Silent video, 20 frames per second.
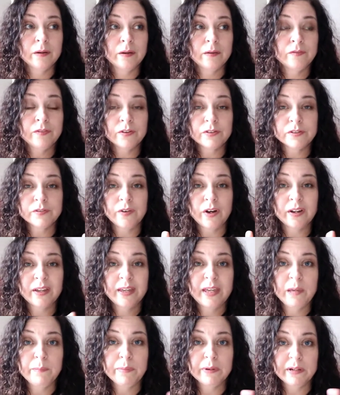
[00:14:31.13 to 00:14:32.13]
first of all,
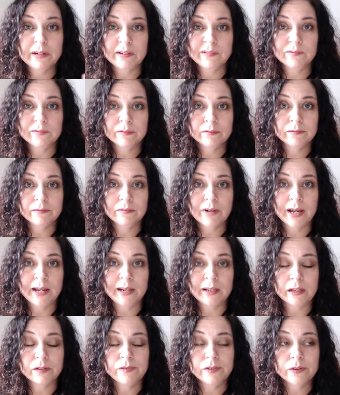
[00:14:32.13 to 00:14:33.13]
keep it in
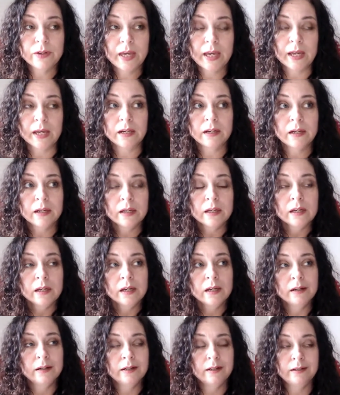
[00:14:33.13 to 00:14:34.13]
writing if you can
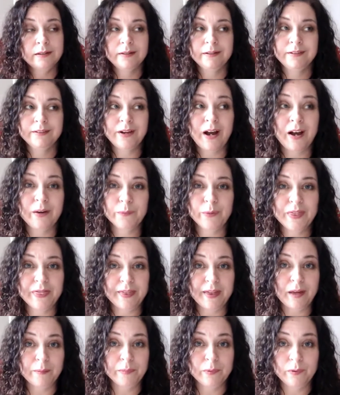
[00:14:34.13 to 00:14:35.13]
with
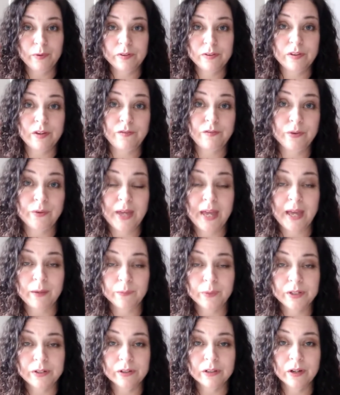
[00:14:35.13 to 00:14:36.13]
them, if you can,
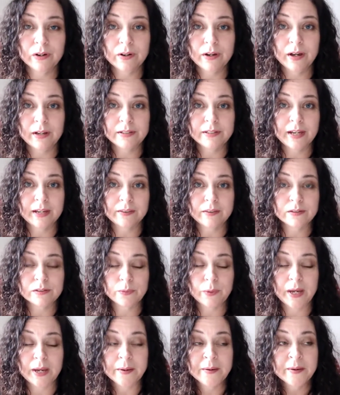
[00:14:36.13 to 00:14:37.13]
when you're low contact this
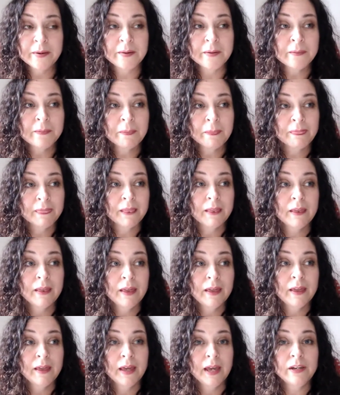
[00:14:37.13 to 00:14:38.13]
way.
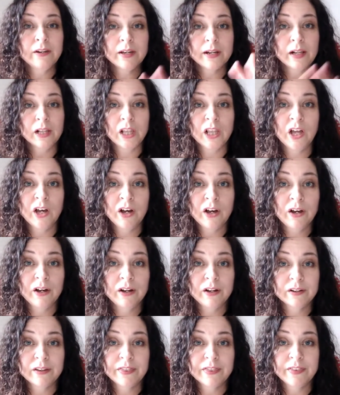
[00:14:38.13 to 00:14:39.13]
And you get a
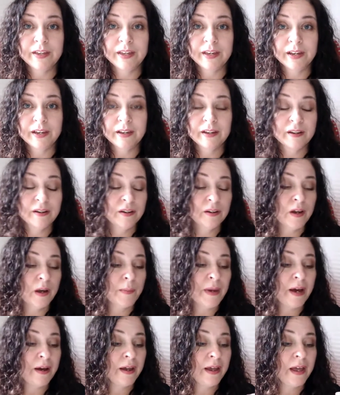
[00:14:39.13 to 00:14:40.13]
long thing
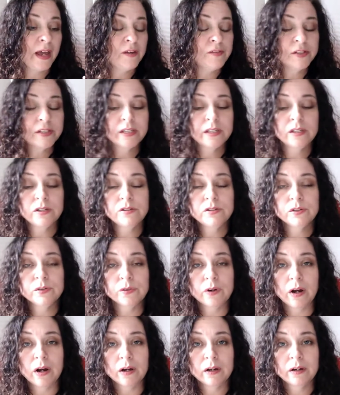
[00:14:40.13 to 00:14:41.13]
about everything you do
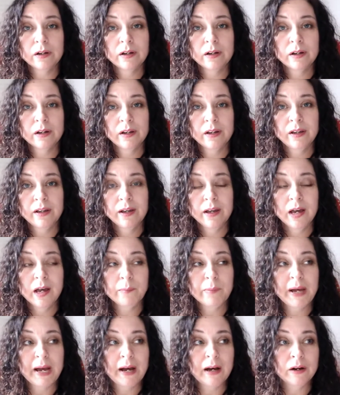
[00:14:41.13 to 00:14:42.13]
wrong,
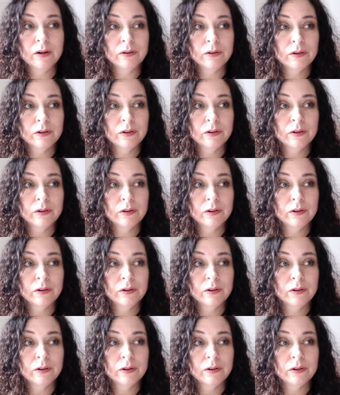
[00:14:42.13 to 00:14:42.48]
about